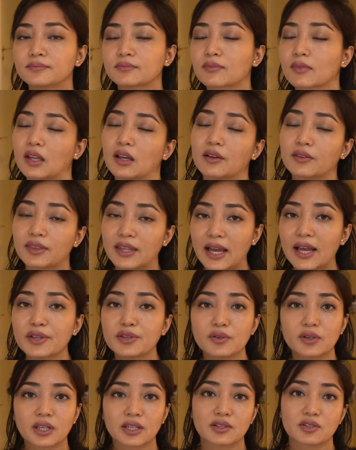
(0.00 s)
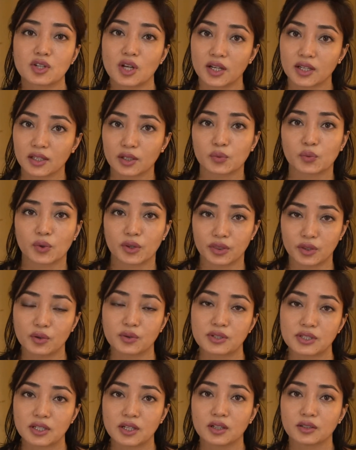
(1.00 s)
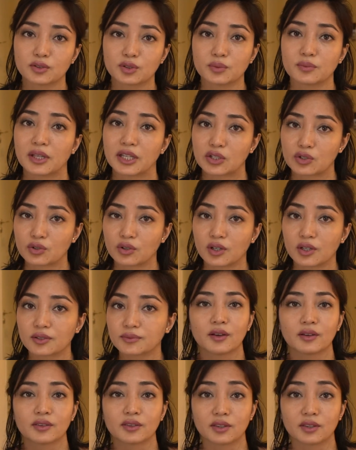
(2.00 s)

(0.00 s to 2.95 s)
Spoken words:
Now that you can check in with the hotel to make sure.